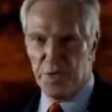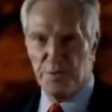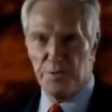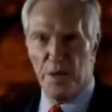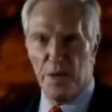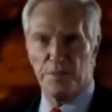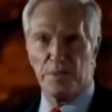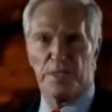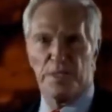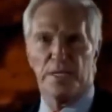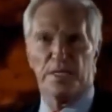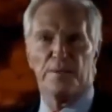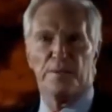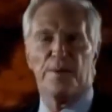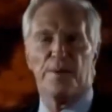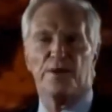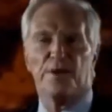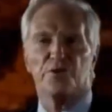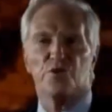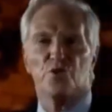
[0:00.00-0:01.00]
speak publicly
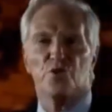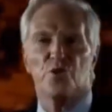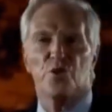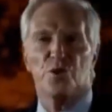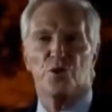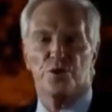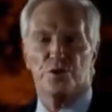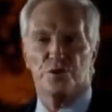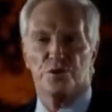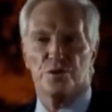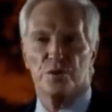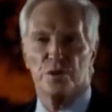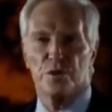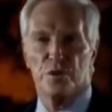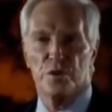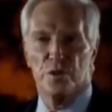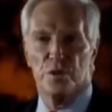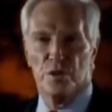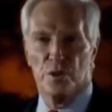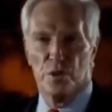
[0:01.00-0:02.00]
about your orders
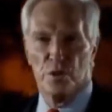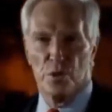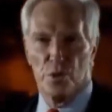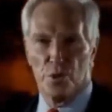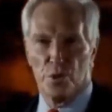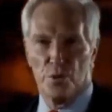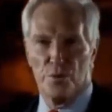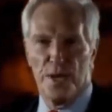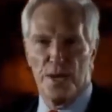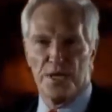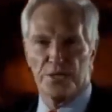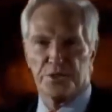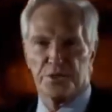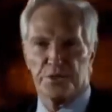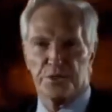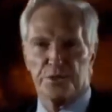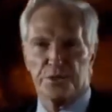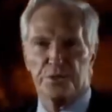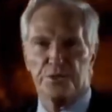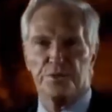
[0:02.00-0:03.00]
or your
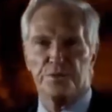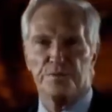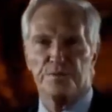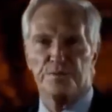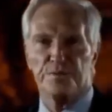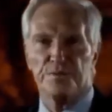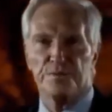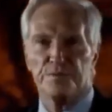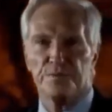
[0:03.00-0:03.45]
masters.